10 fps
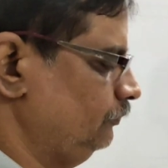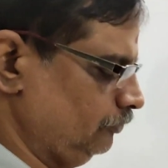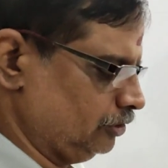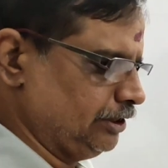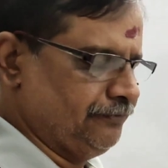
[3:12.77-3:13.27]

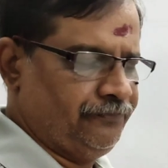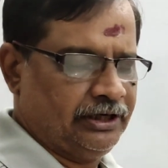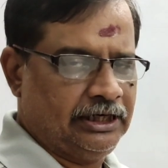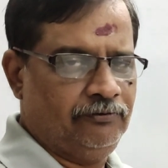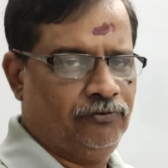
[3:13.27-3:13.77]
for the
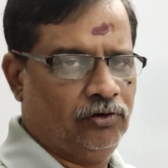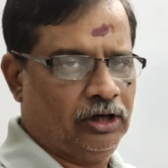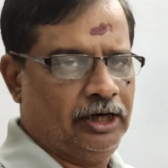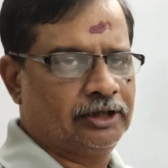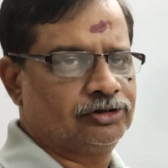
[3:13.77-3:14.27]
effective
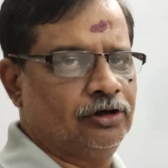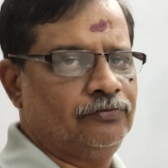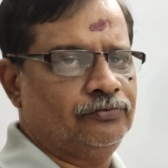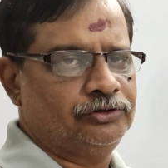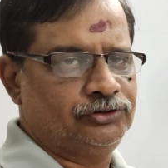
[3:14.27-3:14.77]
focal length
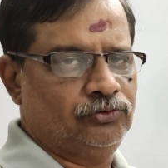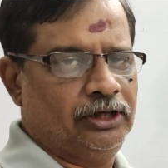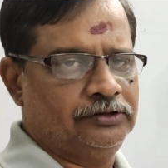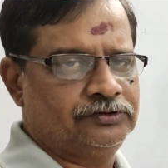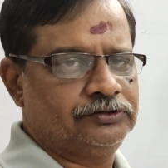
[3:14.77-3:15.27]
of two
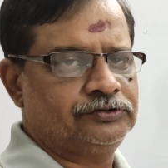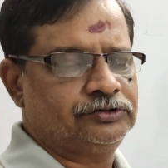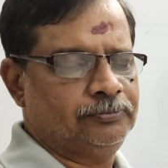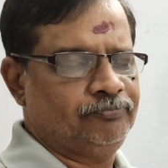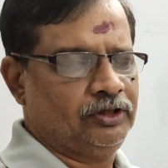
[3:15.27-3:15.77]

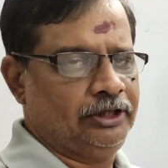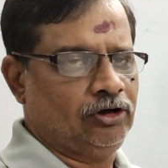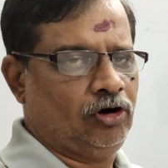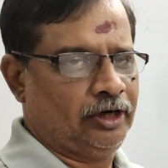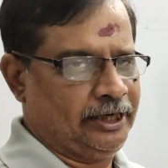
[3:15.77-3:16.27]
lenses
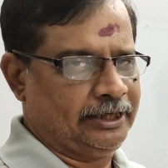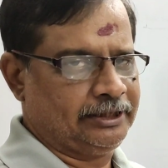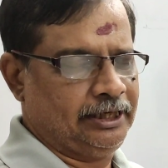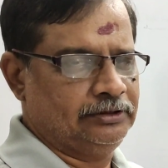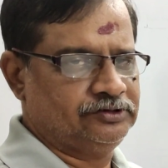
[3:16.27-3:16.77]
in
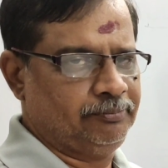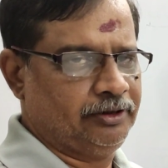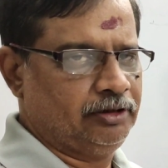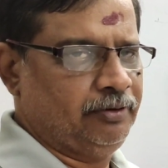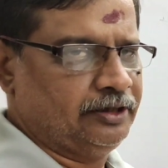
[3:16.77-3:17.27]
contact and
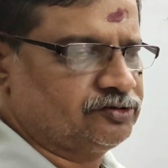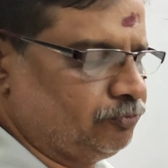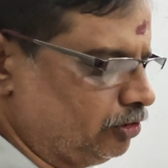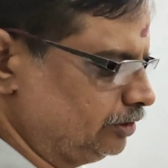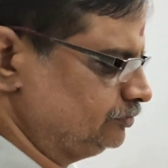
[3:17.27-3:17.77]
separated by a small